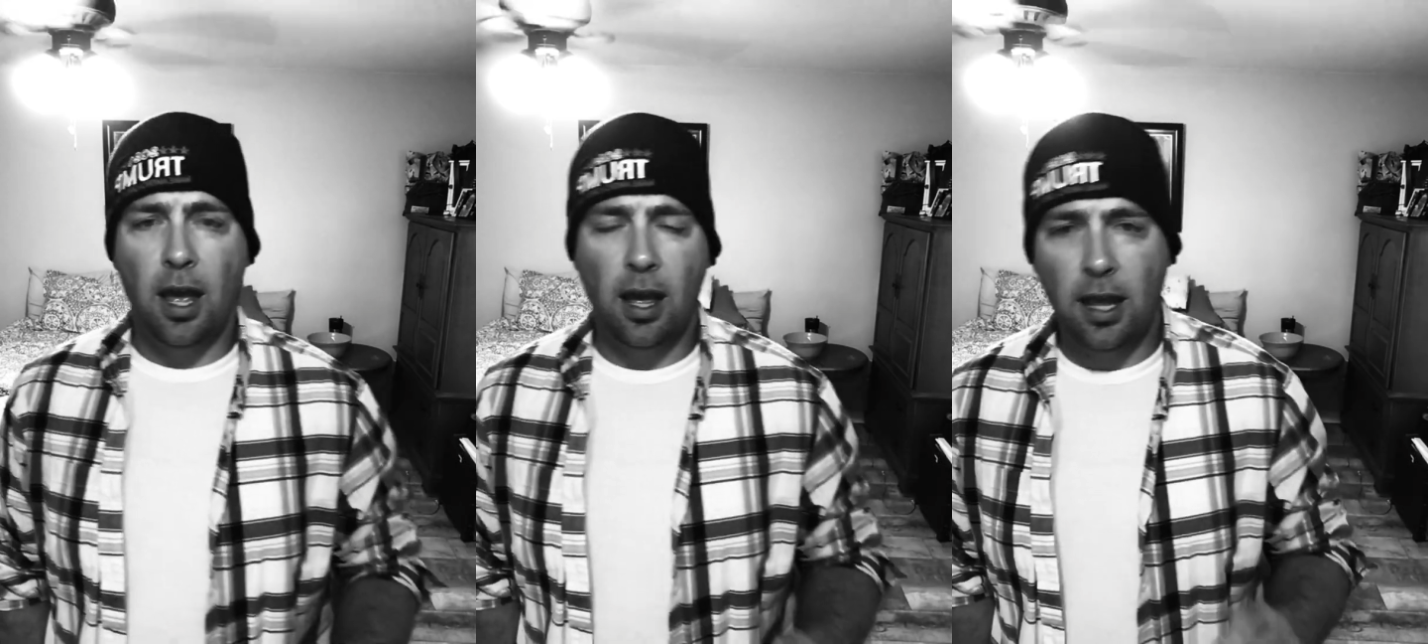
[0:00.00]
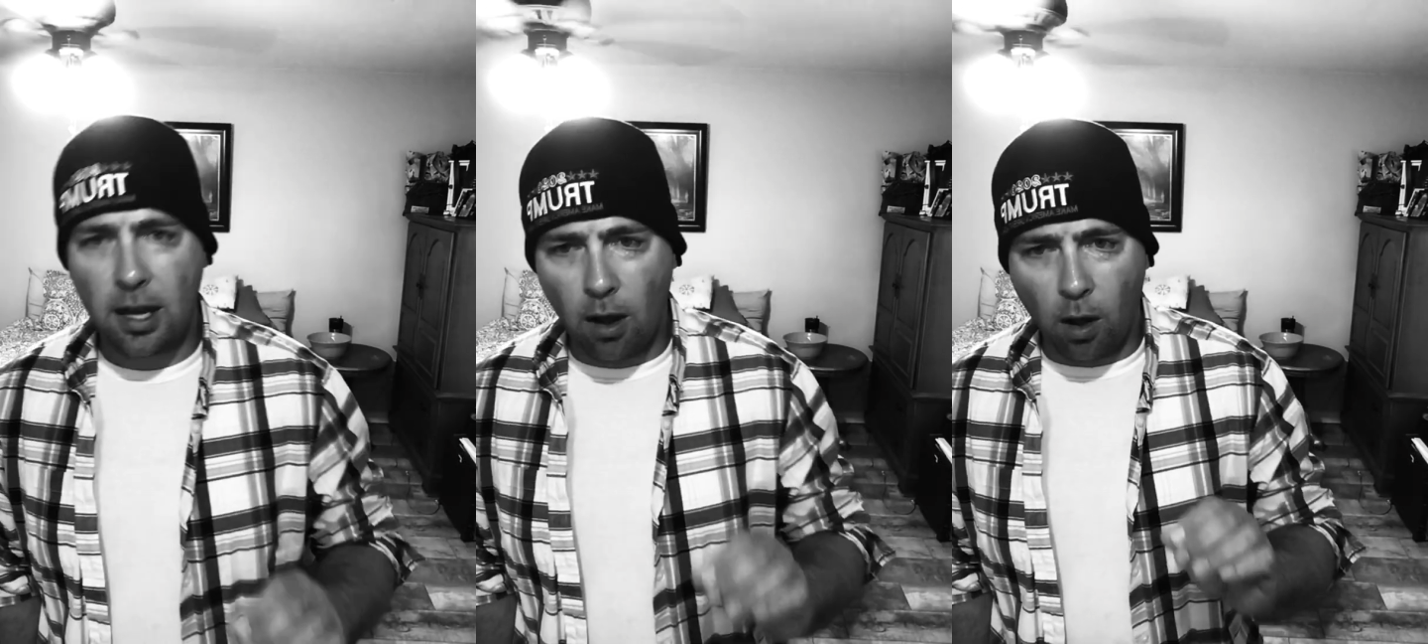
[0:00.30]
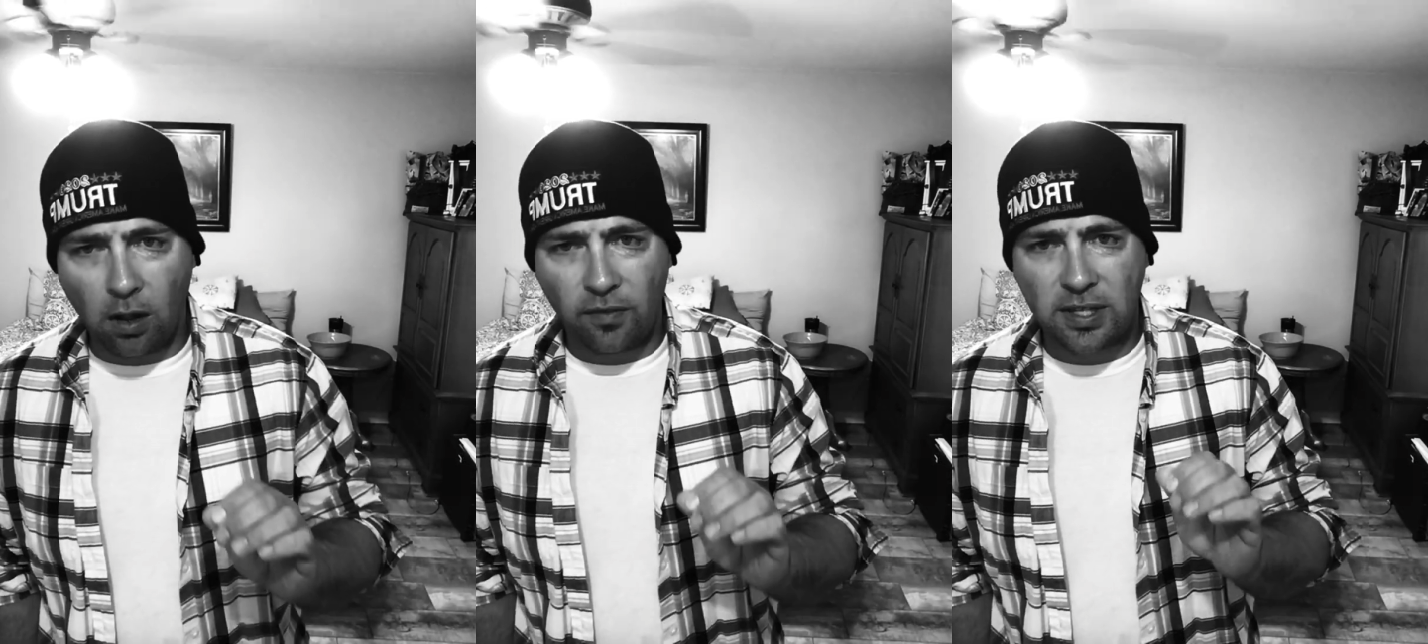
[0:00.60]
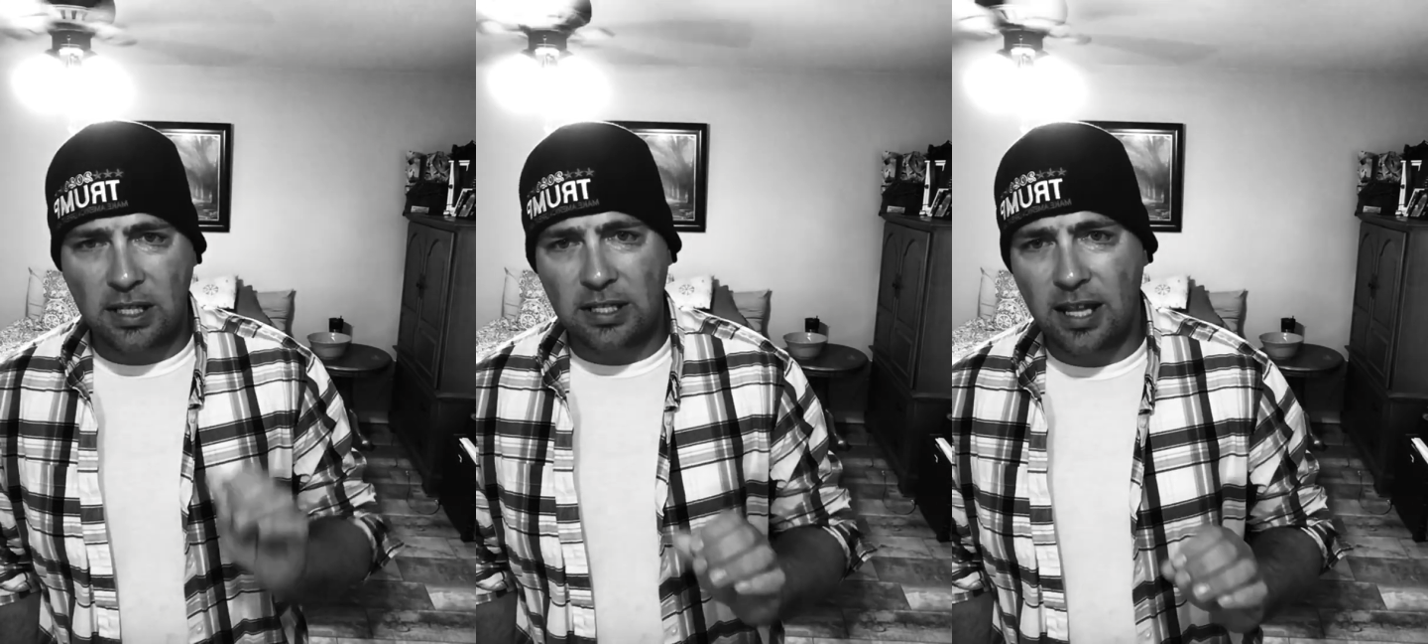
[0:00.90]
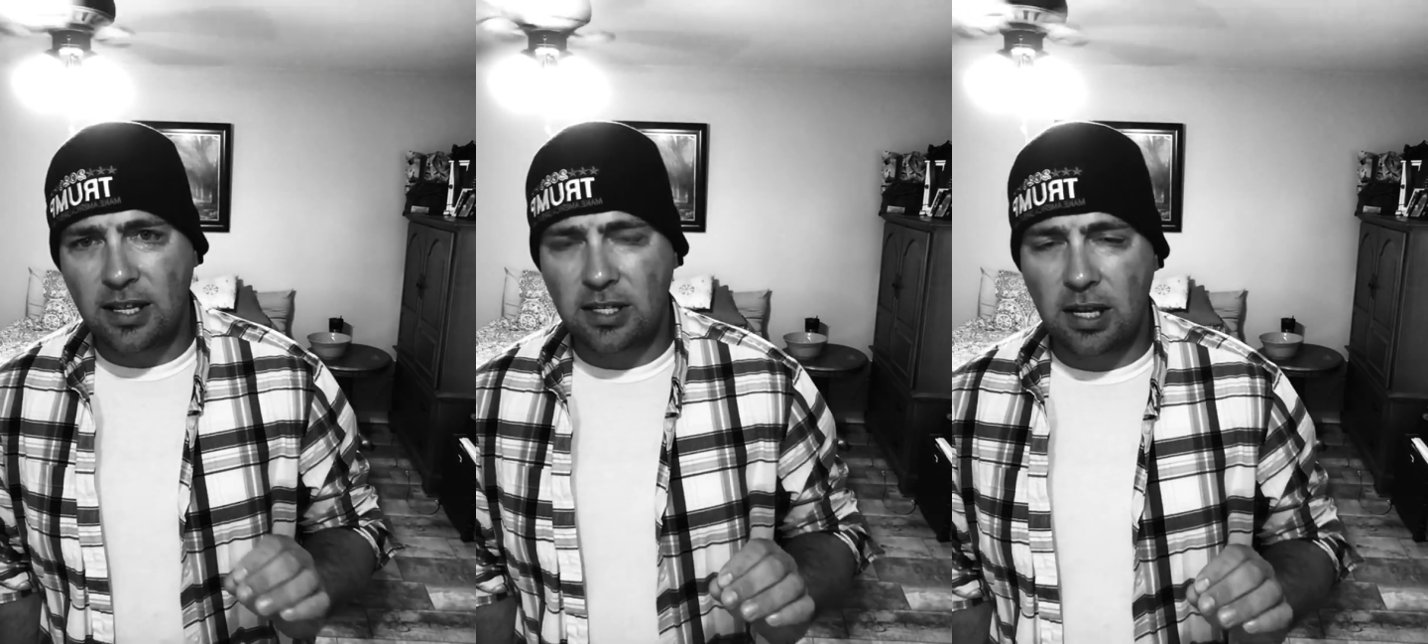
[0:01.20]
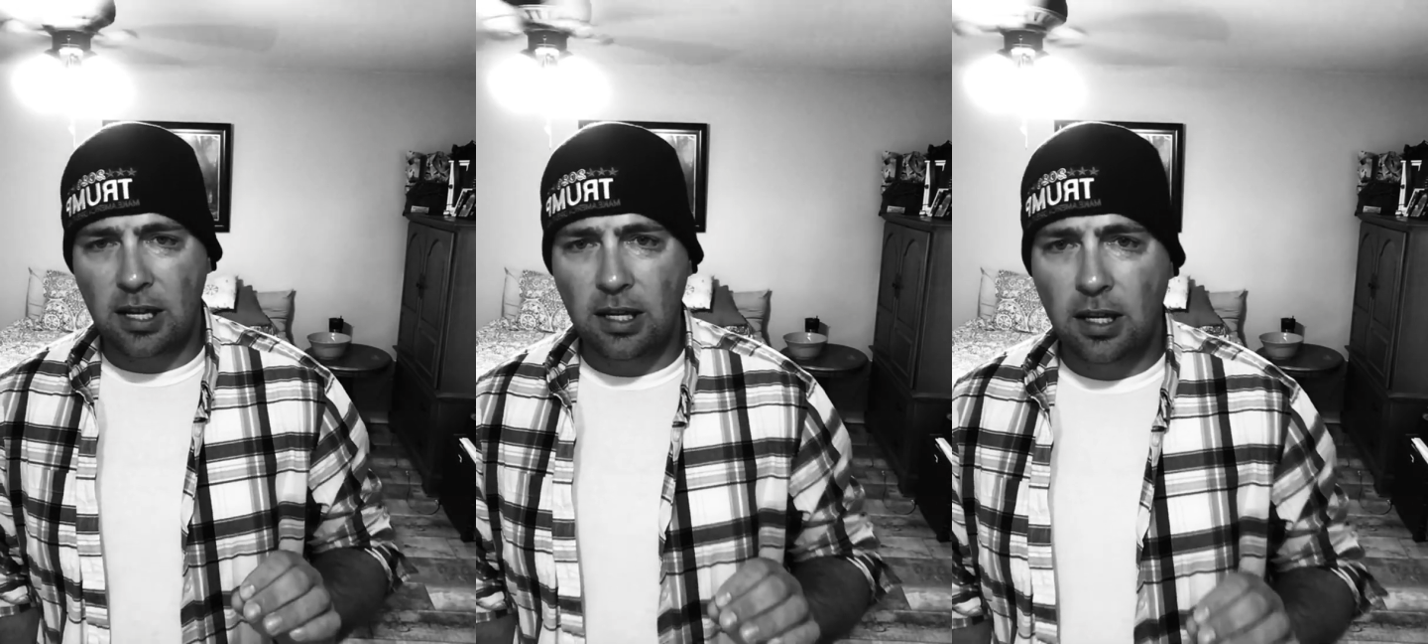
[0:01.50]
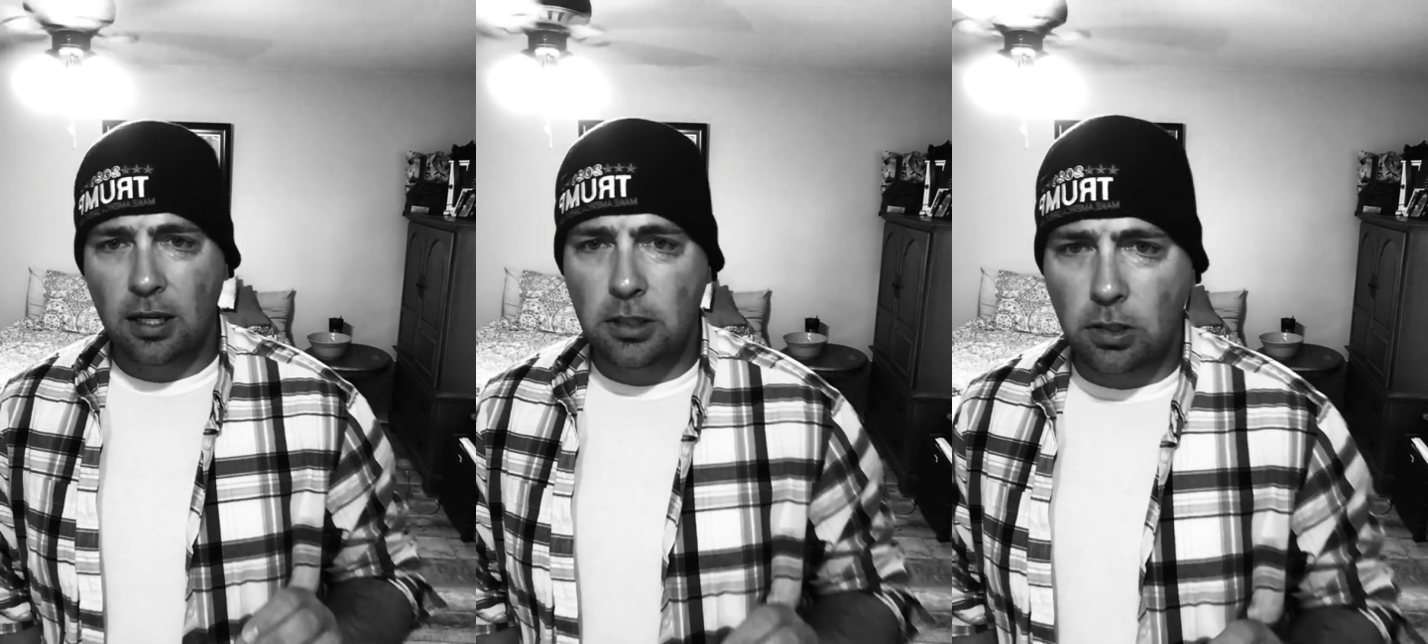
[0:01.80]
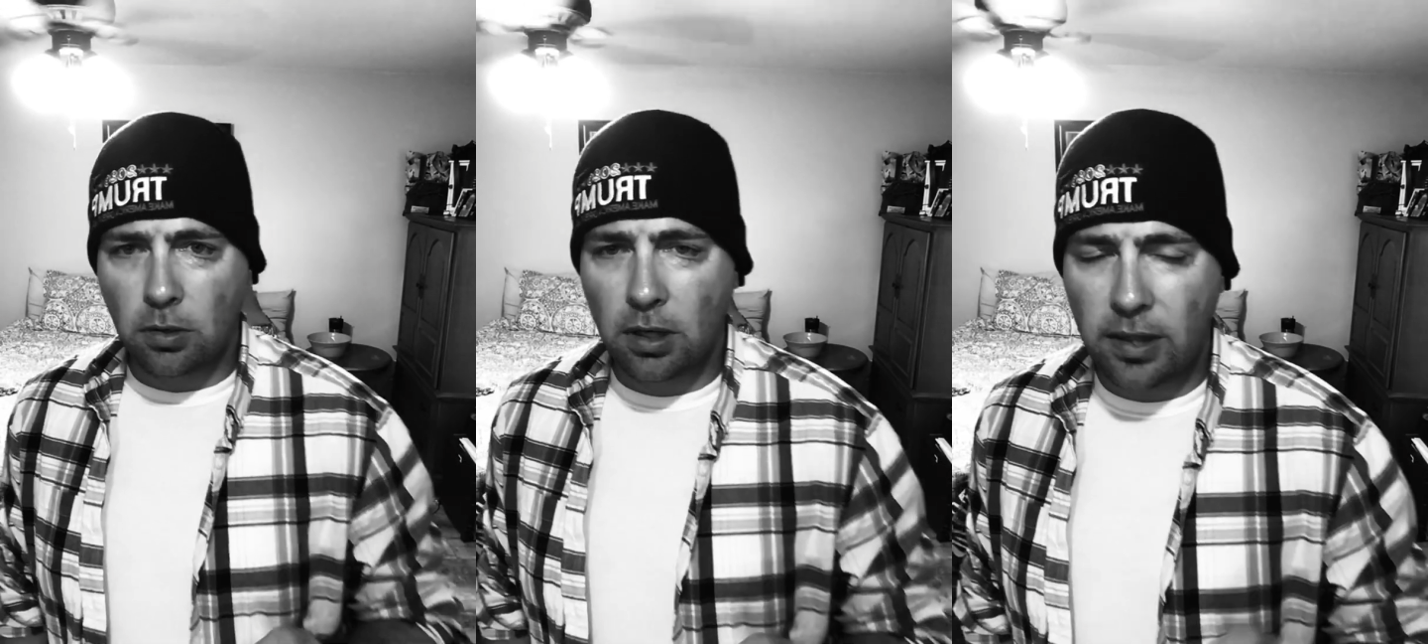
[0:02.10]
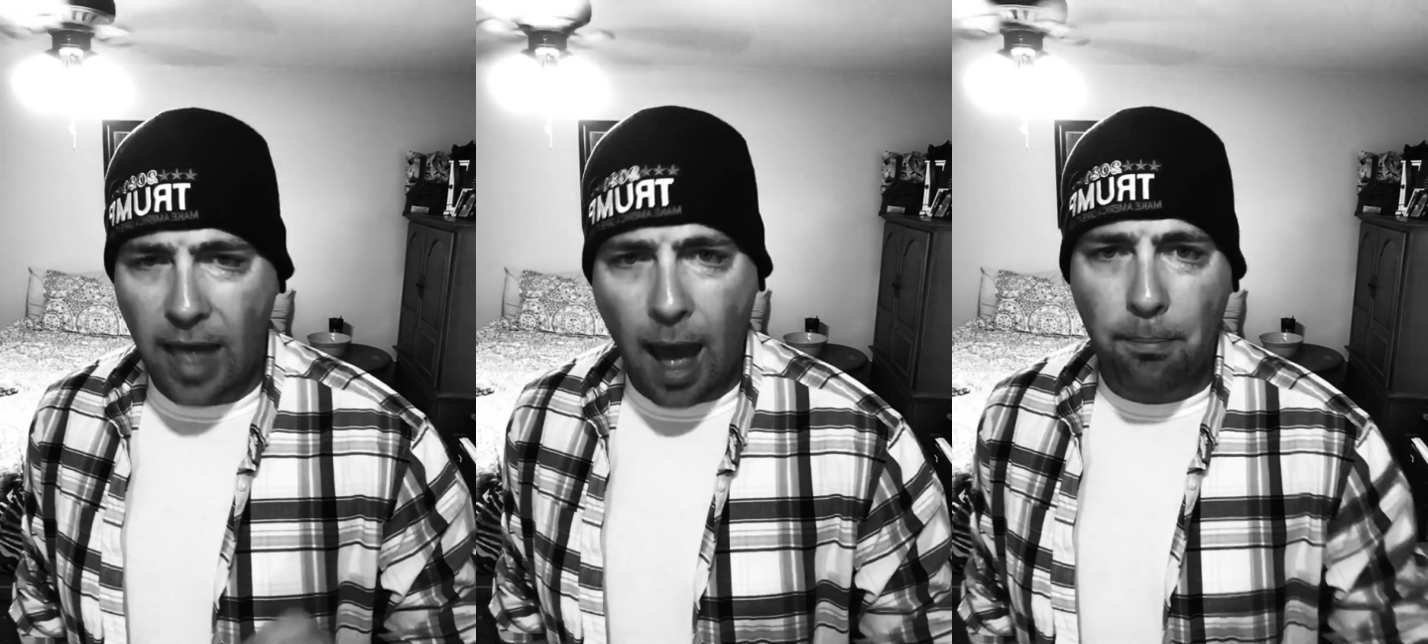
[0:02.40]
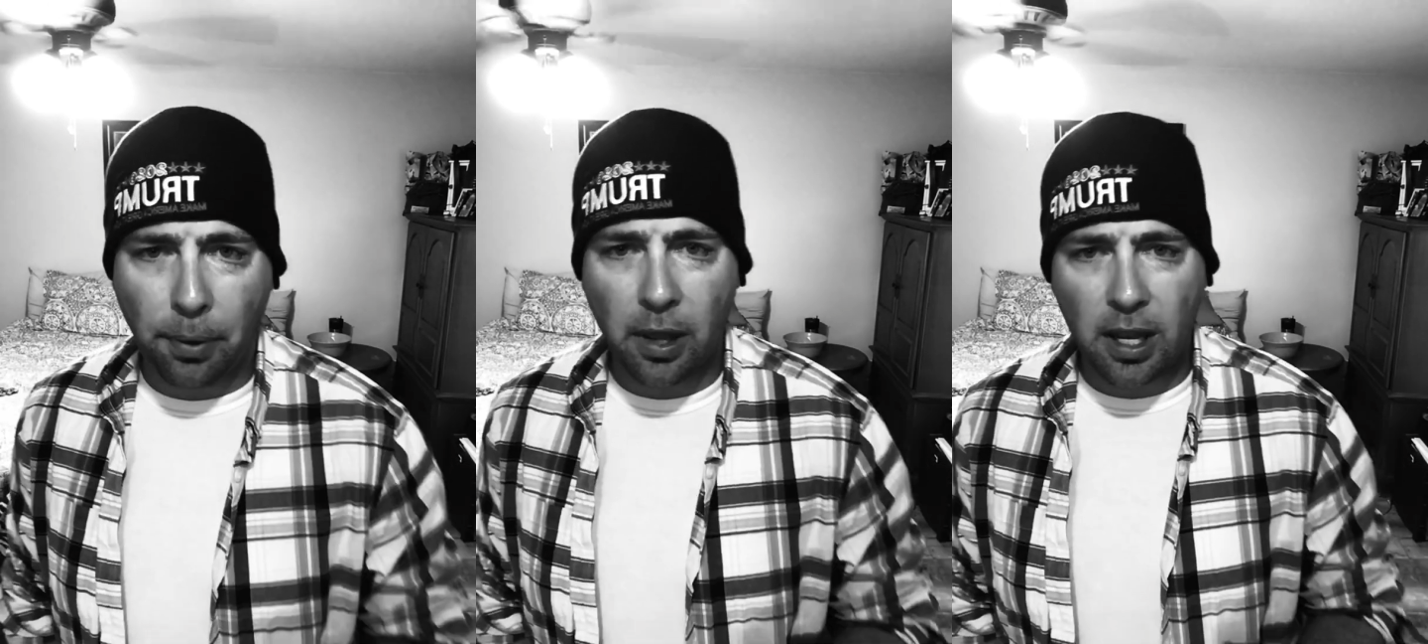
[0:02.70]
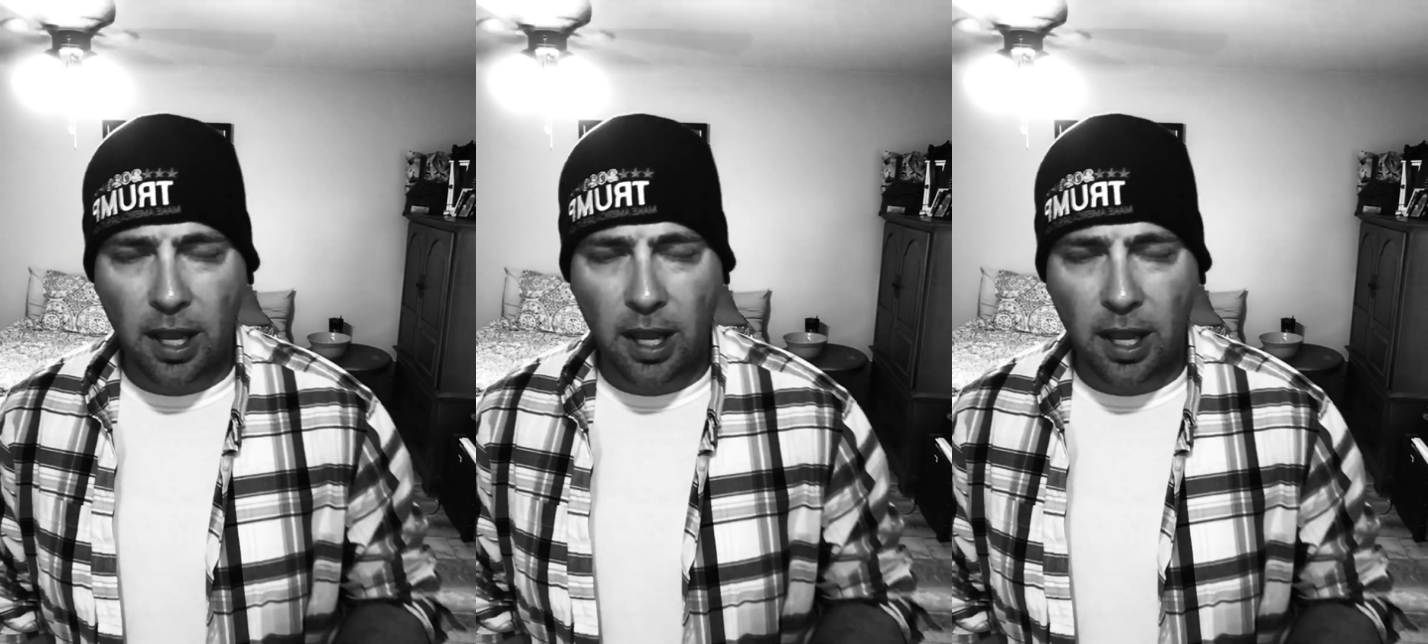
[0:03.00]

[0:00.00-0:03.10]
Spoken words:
in all of its intensity during that plague,